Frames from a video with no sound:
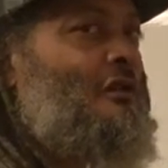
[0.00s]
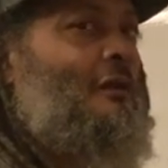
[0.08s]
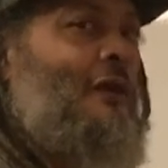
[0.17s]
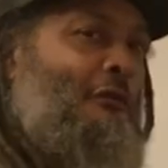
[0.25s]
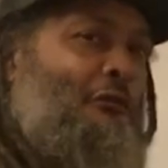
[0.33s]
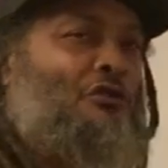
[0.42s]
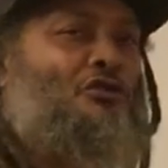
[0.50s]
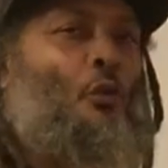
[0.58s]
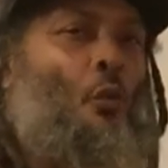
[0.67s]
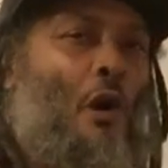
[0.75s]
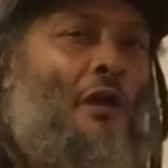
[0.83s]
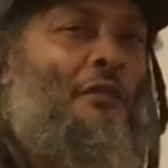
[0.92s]
if it's a
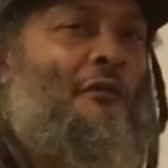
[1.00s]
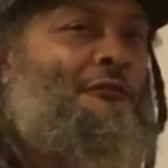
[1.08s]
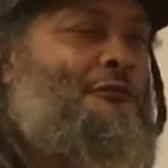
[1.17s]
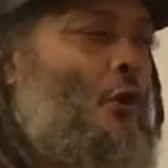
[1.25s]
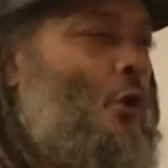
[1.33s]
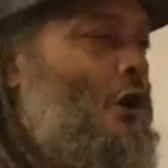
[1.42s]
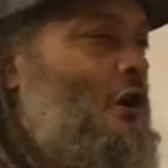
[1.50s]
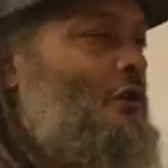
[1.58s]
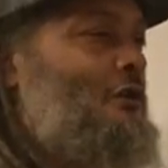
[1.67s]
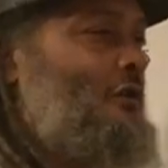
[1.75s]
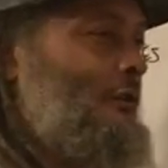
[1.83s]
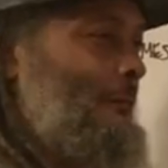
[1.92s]
one to four,
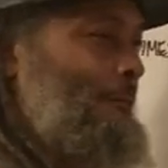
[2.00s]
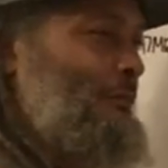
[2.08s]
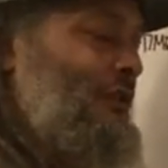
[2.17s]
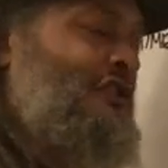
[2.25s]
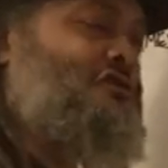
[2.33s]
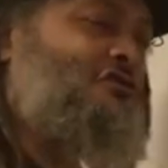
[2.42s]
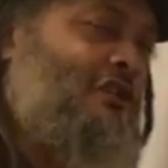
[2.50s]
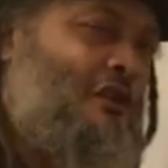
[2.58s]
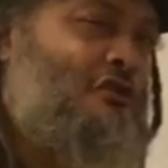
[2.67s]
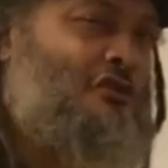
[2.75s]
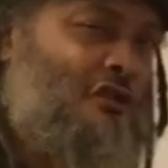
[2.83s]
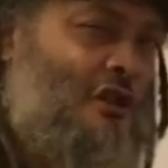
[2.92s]
is their
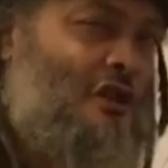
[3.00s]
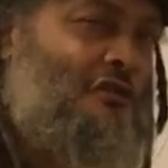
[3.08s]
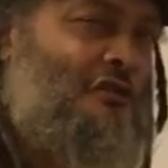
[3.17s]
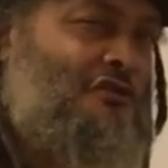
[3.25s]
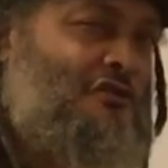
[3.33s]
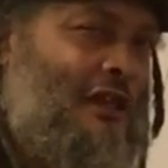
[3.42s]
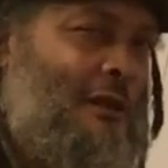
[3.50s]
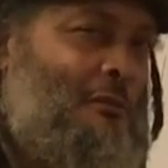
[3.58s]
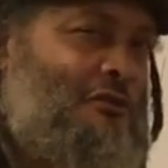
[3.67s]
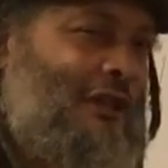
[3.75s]
year the same as